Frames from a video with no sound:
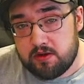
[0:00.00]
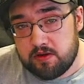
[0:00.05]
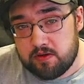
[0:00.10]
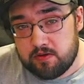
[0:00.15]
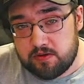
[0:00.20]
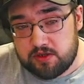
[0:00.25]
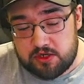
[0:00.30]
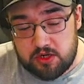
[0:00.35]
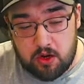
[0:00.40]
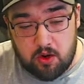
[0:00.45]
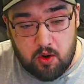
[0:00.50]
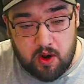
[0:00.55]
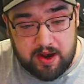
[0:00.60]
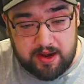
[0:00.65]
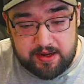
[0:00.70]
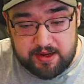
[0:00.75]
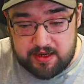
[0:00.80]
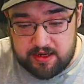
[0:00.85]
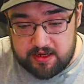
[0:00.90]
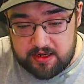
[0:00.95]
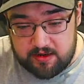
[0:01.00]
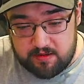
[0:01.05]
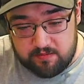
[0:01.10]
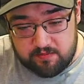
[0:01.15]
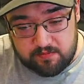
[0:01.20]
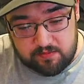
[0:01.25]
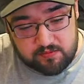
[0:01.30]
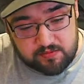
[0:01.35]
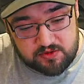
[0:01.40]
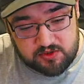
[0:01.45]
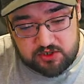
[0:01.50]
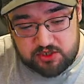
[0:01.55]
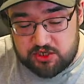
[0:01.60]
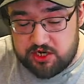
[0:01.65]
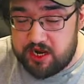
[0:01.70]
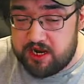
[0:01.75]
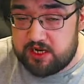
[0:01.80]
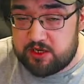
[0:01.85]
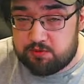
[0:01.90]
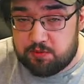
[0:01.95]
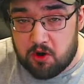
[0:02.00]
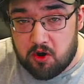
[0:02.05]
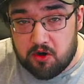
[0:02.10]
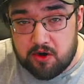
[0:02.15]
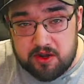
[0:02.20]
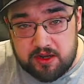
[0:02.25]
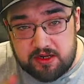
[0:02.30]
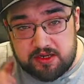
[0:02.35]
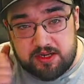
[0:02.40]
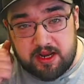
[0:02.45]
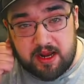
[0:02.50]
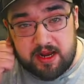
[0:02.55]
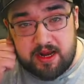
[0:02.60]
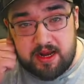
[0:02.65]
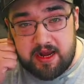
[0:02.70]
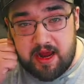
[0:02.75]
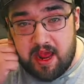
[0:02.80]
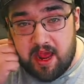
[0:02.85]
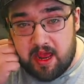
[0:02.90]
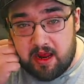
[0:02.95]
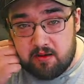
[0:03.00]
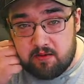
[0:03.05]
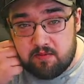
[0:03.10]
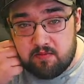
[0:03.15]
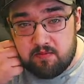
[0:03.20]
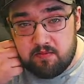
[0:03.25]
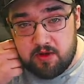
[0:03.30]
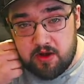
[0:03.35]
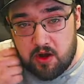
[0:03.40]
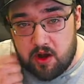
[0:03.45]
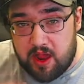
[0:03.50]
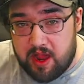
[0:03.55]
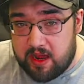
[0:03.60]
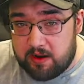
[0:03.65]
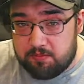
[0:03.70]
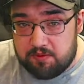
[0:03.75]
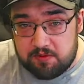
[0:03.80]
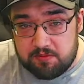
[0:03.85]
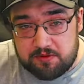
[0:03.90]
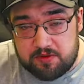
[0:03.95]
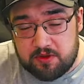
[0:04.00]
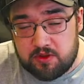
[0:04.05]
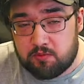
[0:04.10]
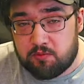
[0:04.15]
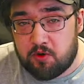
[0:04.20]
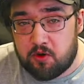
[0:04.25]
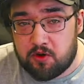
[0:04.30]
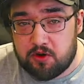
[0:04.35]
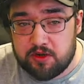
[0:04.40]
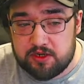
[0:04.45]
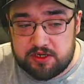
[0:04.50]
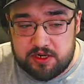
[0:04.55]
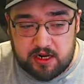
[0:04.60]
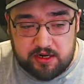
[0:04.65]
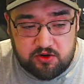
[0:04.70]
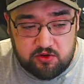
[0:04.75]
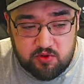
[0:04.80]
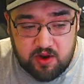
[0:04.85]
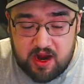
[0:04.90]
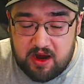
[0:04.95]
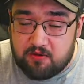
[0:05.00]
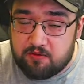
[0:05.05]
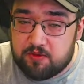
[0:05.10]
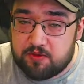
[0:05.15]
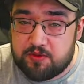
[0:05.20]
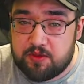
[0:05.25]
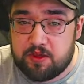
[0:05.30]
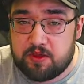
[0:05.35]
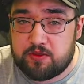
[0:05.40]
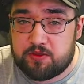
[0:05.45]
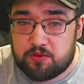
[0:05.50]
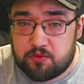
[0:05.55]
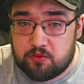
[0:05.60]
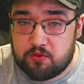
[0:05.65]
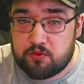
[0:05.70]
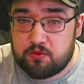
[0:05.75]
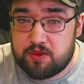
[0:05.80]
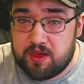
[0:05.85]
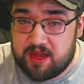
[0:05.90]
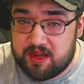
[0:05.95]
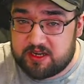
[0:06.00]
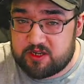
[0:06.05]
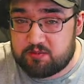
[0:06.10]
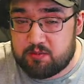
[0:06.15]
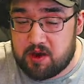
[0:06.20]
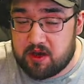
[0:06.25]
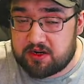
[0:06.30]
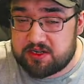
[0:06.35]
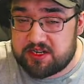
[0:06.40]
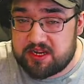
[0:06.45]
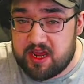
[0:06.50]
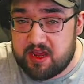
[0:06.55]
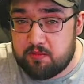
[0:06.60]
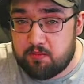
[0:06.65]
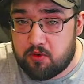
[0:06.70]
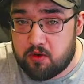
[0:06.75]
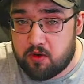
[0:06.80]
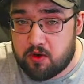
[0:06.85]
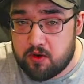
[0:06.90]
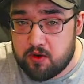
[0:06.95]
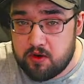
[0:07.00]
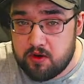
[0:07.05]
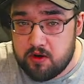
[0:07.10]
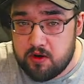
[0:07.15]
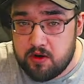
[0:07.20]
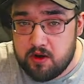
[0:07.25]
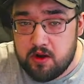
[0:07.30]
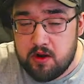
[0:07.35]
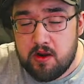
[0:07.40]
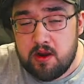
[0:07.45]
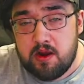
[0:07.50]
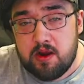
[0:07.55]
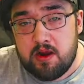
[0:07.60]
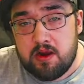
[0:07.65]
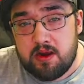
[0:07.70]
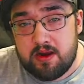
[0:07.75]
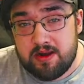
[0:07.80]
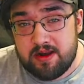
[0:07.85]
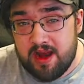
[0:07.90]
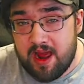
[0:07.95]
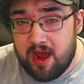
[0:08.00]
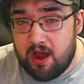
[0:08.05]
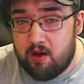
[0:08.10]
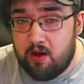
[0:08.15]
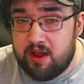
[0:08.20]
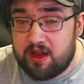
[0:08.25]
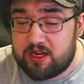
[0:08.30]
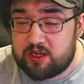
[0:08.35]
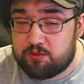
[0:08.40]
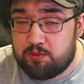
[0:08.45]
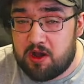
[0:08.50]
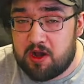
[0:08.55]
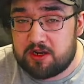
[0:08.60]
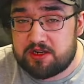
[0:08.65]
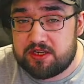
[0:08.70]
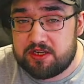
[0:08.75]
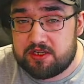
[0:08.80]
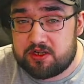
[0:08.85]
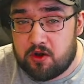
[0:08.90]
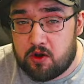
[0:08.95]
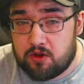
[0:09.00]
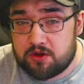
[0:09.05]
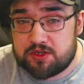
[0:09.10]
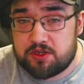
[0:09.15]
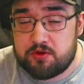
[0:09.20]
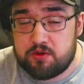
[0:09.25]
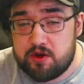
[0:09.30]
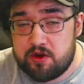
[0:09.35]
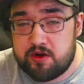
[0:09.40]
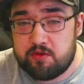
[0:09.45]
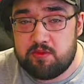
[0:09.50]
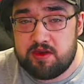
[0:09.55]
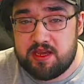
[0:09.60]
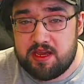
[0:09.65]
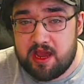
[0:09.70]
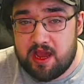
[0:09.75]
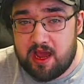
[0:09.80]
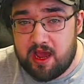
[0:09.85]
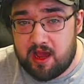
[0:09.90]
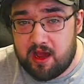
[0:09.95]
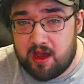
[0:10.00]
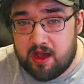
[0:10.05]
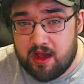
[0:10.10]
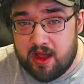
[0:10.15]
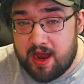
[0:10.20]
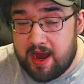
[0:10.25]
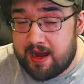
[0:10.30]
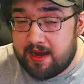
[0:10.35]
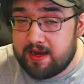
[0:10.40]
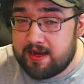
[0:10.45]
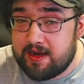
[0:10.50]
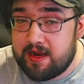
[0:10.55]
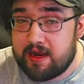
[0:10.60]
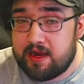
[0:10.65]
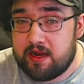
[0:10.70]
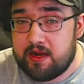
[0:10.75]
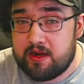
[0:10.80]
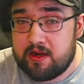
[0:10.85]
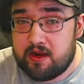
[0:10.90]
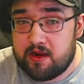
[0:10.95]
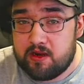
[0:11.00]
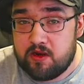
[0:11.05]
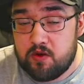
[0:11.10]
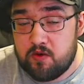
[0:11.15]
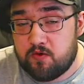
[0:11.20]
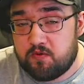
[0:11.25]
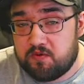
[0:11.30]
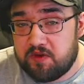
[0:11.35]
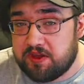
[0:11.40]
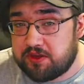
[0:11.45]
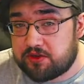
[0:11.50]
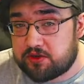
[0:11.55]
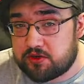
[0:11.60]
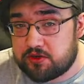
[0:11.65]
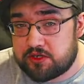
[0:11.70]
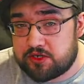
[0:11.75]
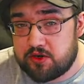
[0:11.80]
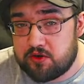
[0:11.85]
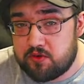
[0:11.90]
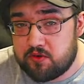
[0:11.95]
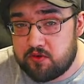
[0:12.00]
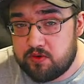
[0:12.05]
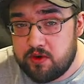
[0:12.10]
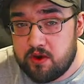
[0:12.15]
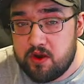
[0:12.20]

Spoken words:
So I can change parties, I can add people to the parties. I do everything through the Xbox game bar. Now, Xbox is also going to be adding in a new feature soon